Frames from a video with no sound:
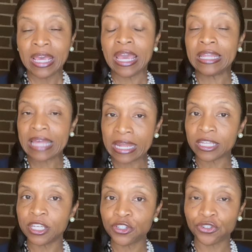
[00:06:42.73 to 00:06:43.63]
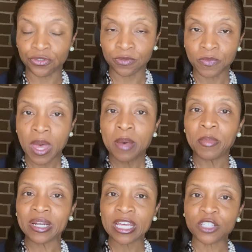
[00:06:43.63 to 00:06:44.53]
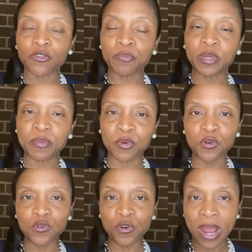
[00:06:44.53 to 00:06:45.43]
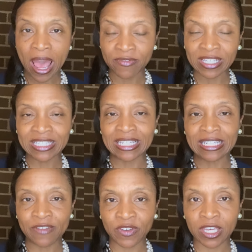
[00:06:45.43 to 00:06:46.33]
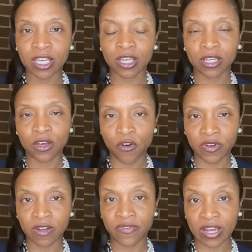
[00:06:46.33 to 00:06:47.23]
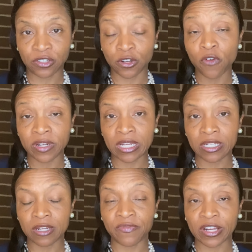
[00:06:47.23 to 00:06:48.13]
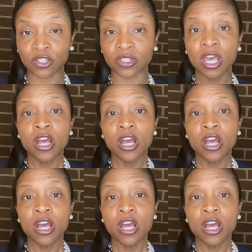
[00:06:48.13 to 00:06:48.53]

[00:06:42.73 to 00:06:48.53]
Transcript: And that is true, but it's for people who are having significant COVID-19 infections,